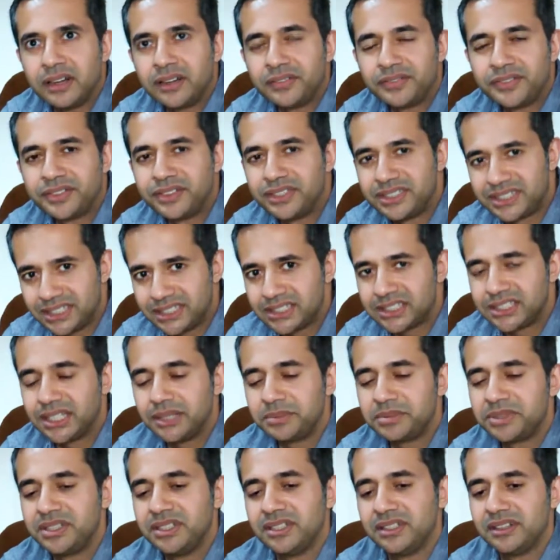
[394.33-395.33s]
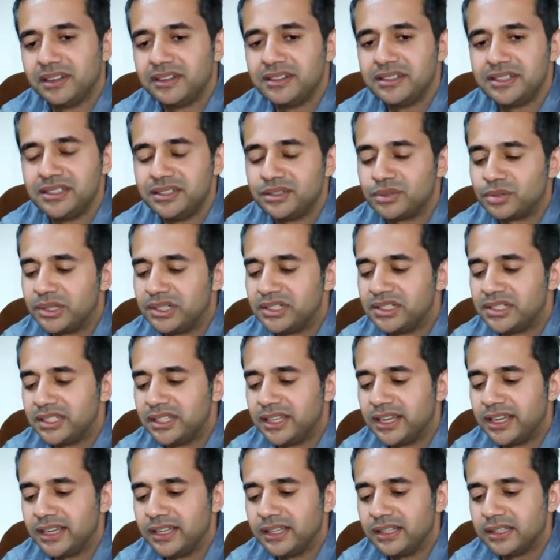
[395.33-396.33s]
after its inception in
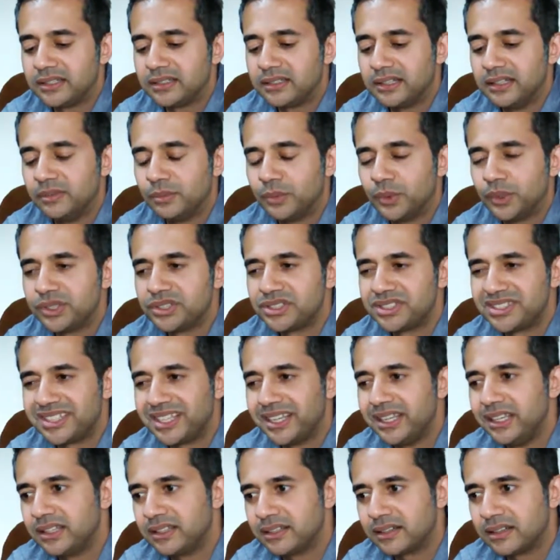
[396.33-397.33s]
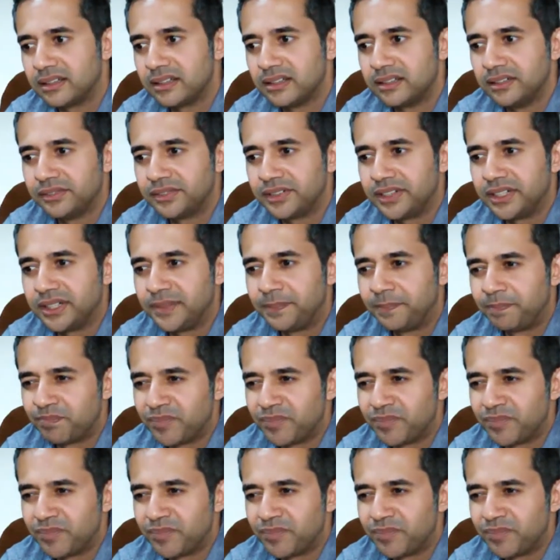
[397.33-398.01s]
1928, it was taken over